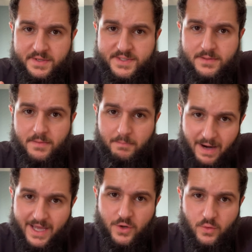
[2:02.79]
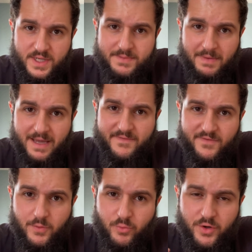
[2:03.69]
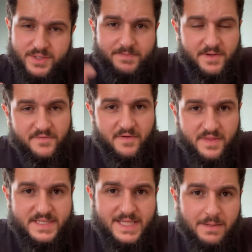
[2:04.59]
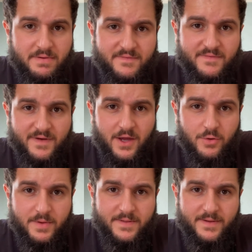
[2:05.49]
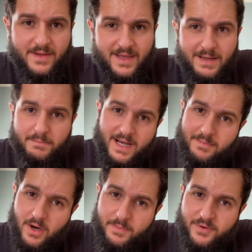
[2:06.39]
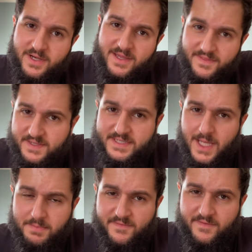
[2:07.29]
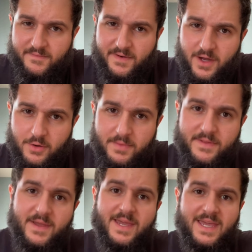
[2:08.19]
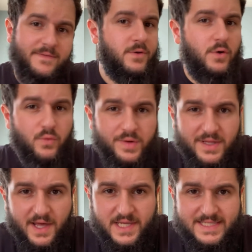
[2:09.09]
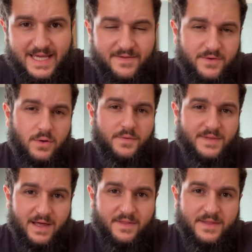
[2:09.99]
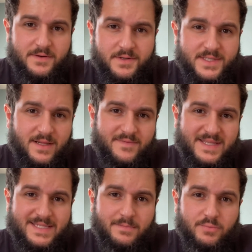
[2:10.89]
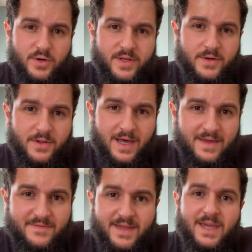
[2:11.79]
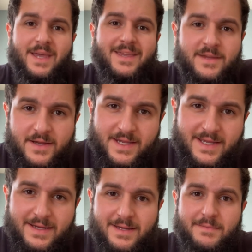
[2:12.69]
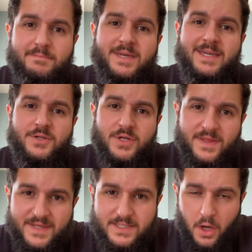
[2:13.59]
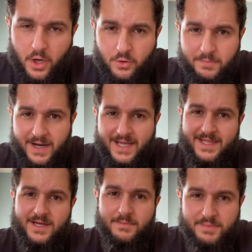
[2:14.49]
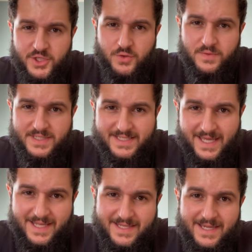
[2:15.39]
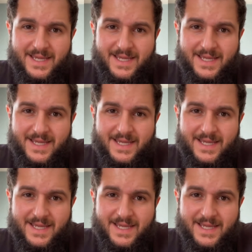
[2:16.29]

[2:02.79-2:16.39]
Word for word: S, my O S, my firmware is built for this type of environment, but I'm operating in this type of environment. If you don't realize that, if you don't tell that to yourself at some point in your life, you're gonna be in this autopilot habitual state